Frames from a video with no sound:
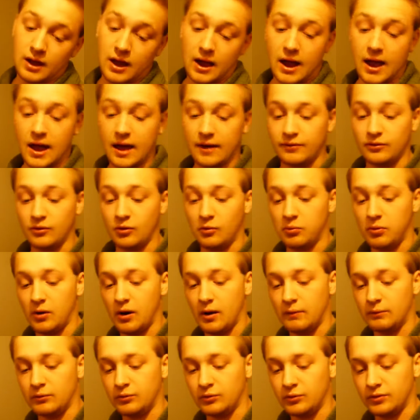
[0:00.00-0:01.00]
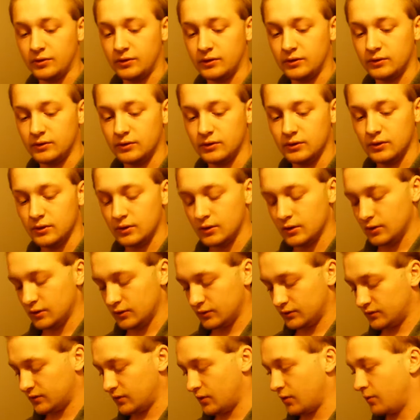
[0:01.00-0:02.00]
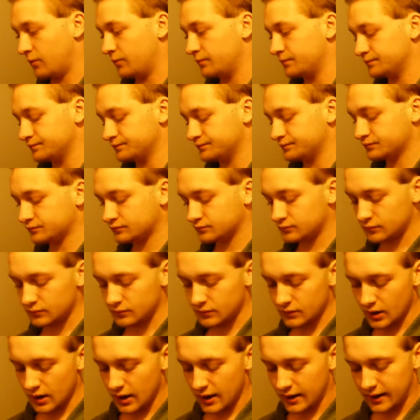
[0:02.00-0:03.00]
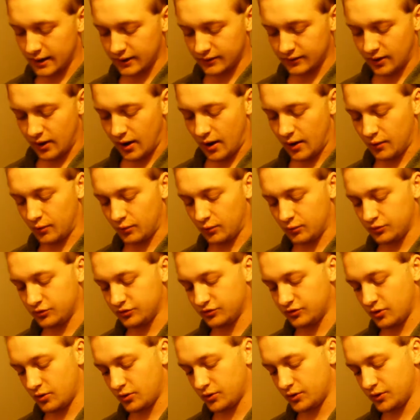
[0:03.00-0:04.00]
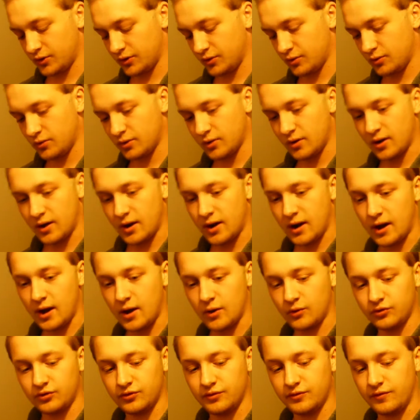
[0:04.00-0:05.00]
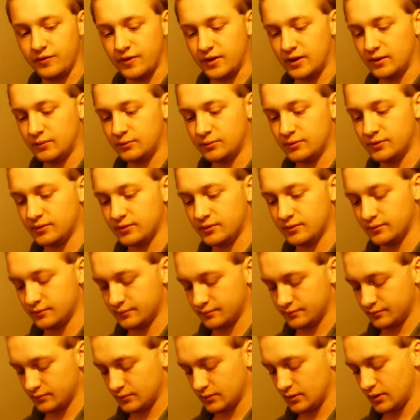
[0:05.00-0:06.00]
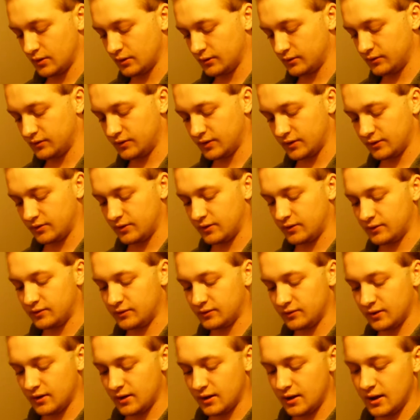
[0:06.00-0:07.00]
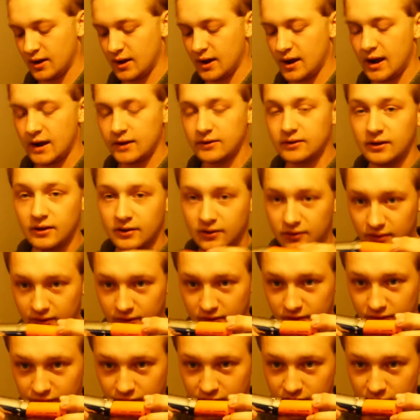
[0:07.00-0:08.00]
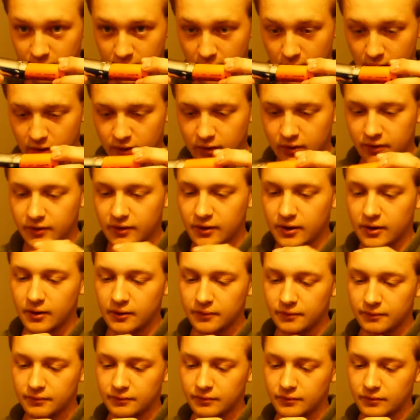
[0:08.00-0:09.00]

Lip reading: have no problems with it. So, I guess I will show you how she vapes. Stick this 18650 battery in there.